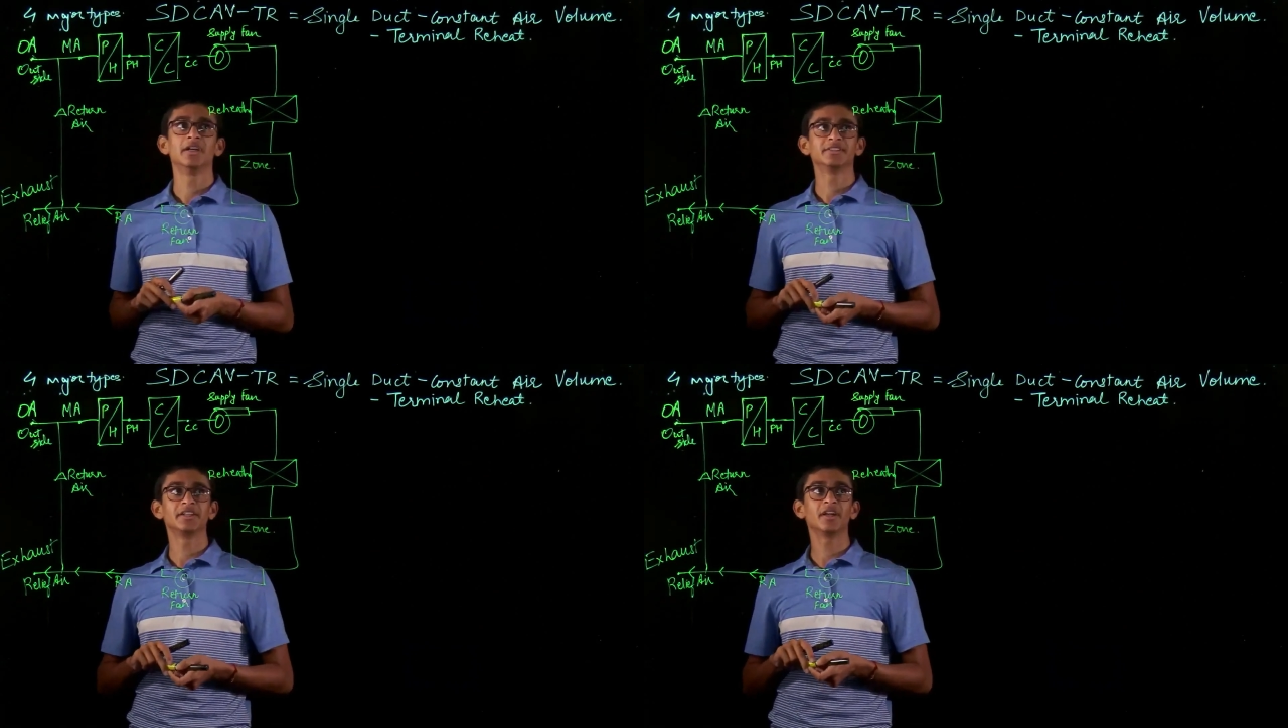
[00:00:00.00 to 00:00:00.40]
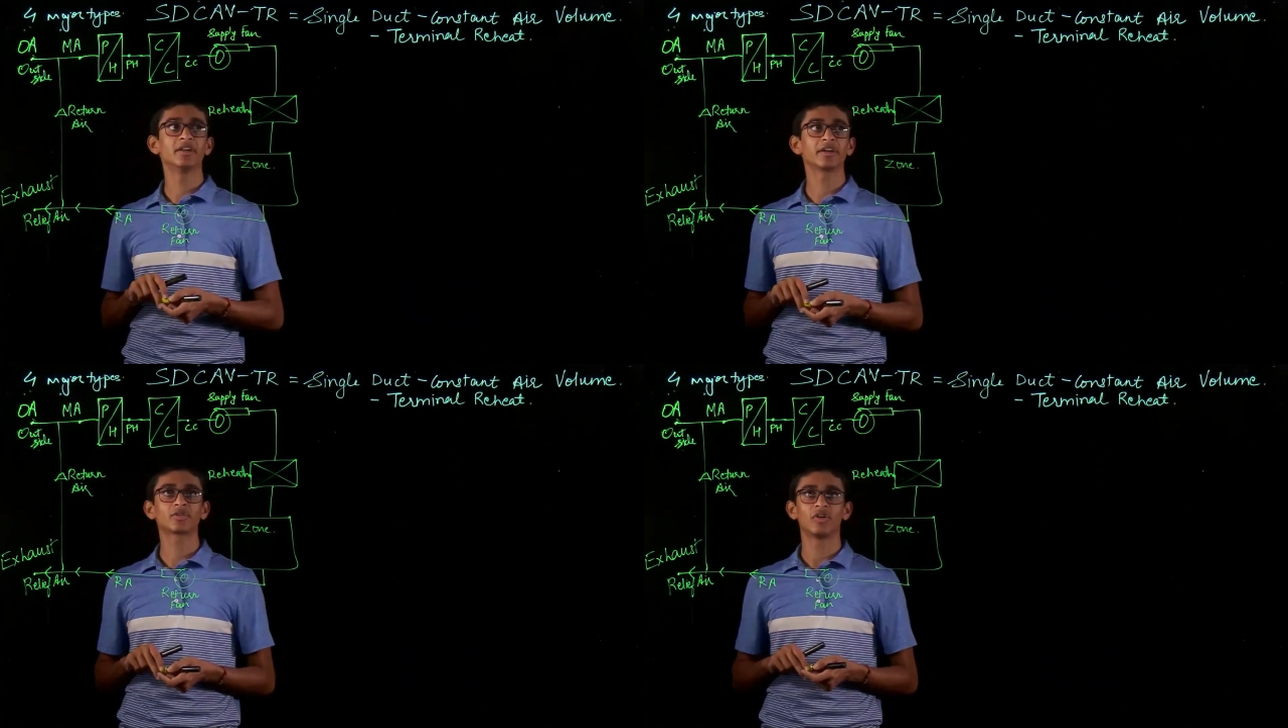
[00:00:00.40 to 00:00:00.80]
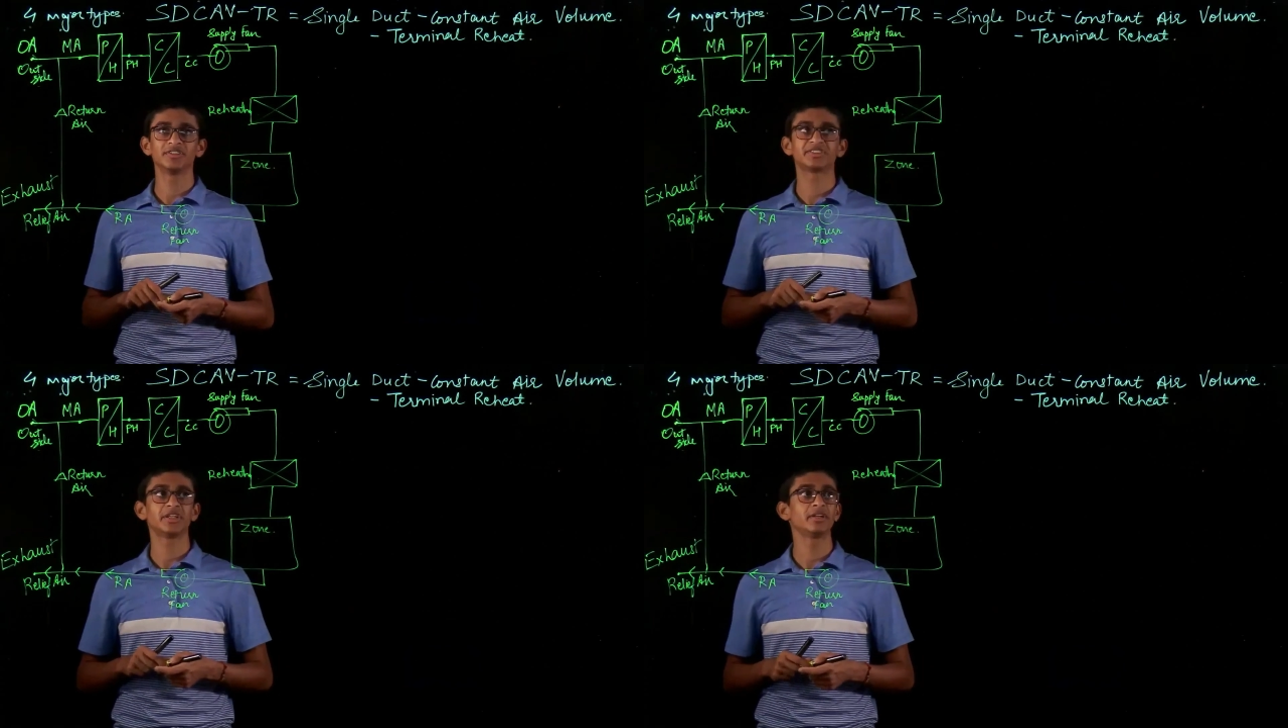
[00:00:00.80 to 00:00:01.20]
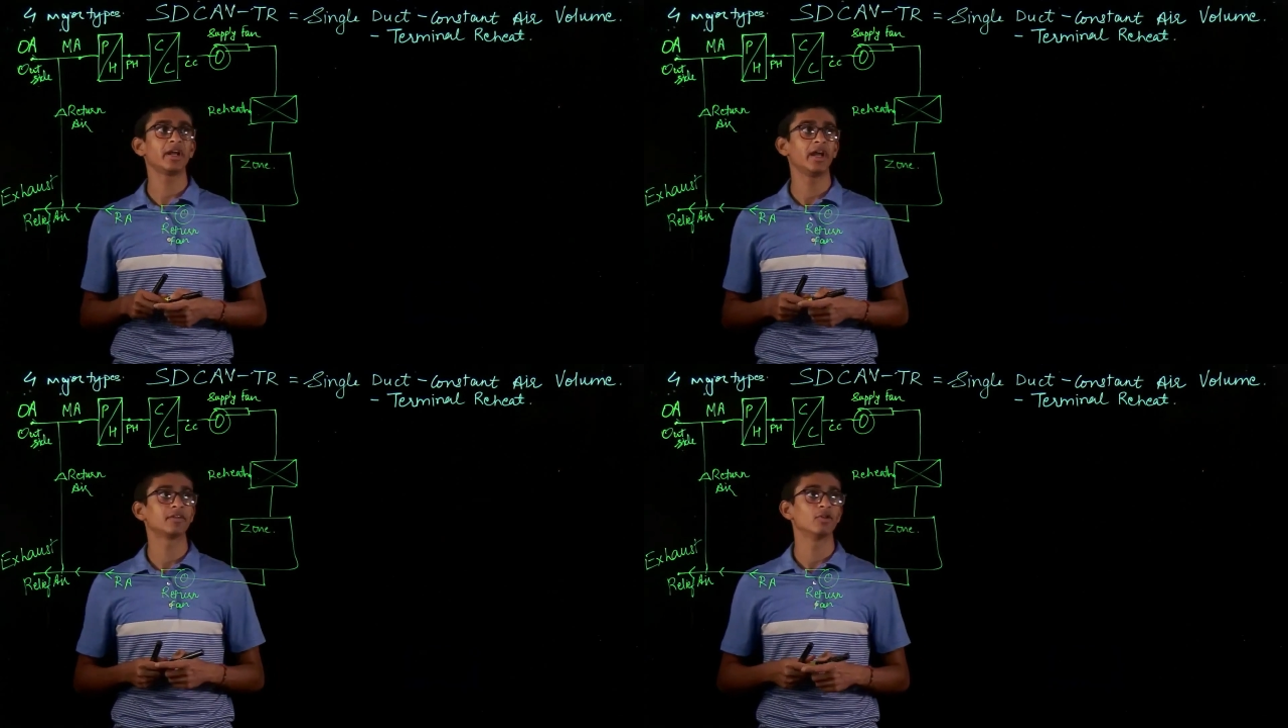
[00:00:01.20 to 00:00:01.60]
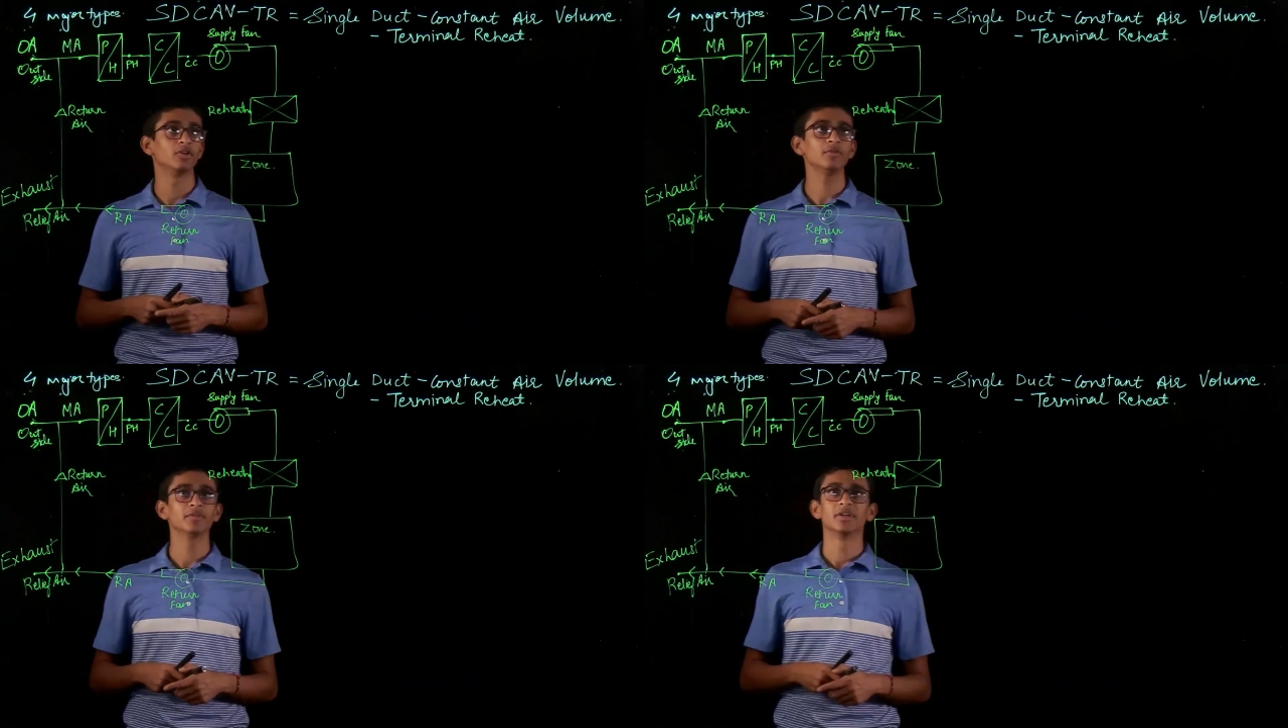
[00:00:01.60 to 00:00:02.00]
single duct constant air
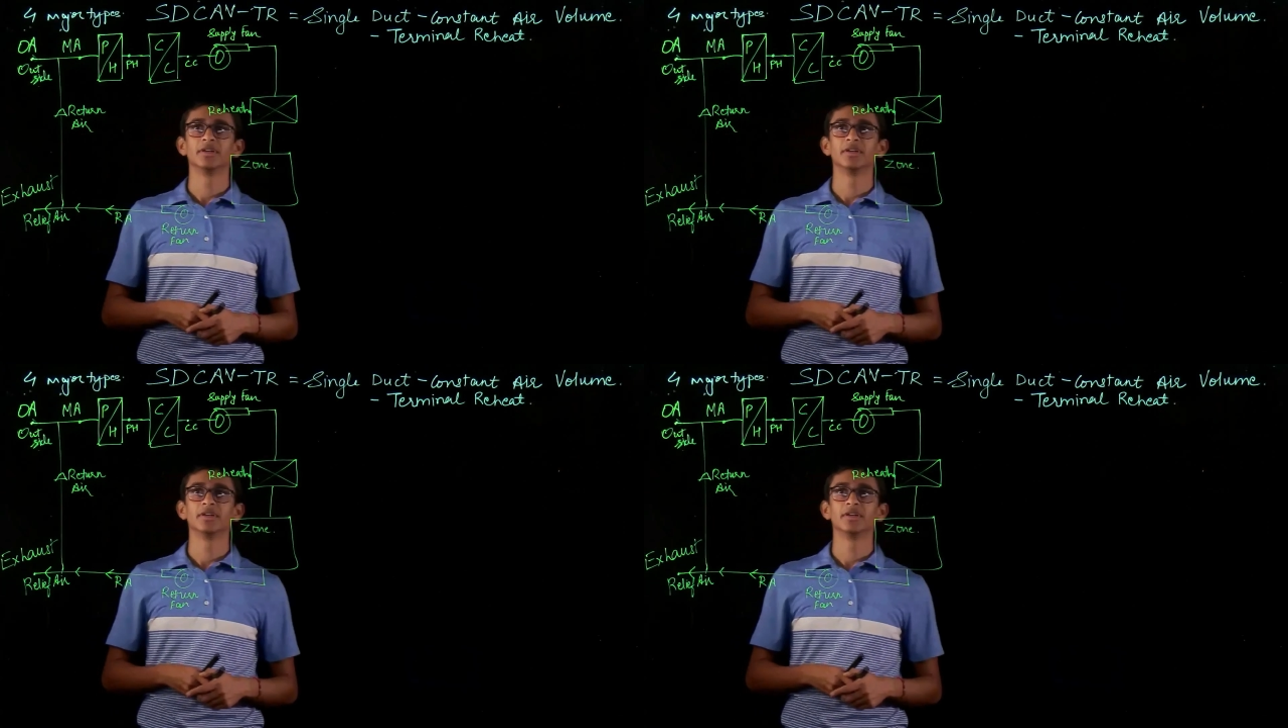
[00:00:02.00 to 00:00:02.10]
volume.